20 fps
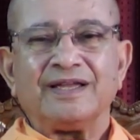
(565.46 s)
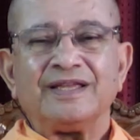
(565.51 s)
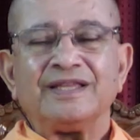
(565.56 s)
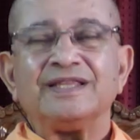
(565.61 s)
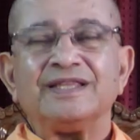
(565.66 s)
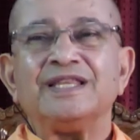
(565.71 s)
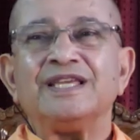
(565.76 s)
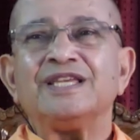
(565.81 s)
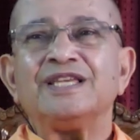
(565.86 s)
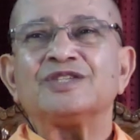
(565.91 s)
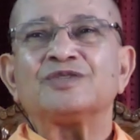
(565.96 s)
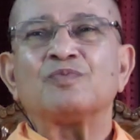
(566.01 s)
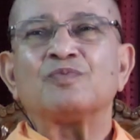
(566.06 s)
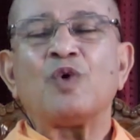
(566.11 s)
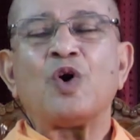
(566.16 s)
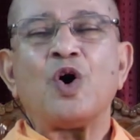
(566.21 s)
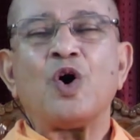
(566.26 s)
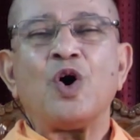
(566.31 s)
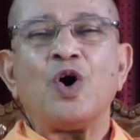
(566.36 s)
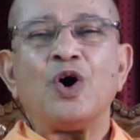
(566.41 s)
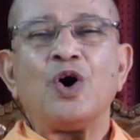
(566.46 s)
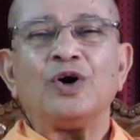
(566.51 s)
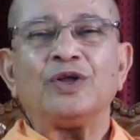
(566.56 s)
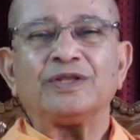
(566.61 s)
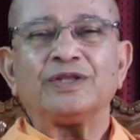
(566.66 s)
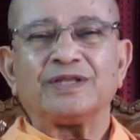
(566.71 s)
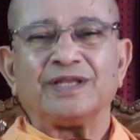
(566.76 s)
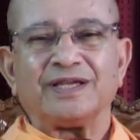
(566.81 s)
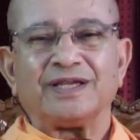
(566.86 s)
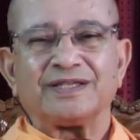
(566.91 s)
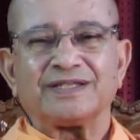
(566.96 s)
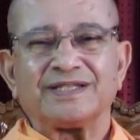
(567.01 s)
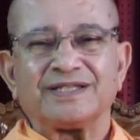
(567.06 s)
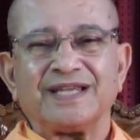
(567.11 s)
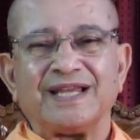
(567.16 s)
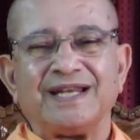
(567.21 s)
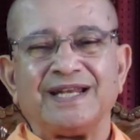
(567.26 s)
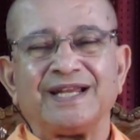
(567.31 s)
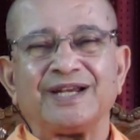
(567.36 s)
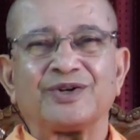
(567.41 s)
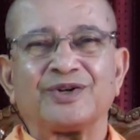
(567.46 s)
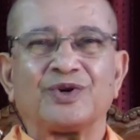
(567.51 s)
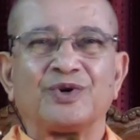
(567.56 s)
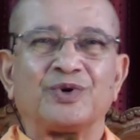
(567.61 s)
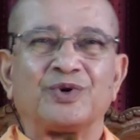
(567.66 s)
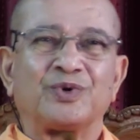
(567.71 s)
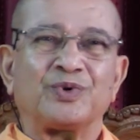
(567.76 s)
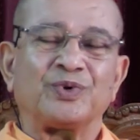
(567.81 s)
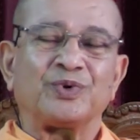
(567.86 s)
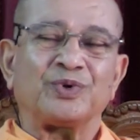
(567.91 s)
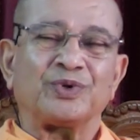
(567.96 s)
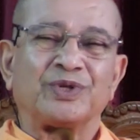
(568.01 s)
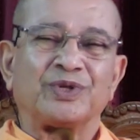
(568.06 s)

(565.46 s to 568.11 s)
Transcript: these small things, telling the truth,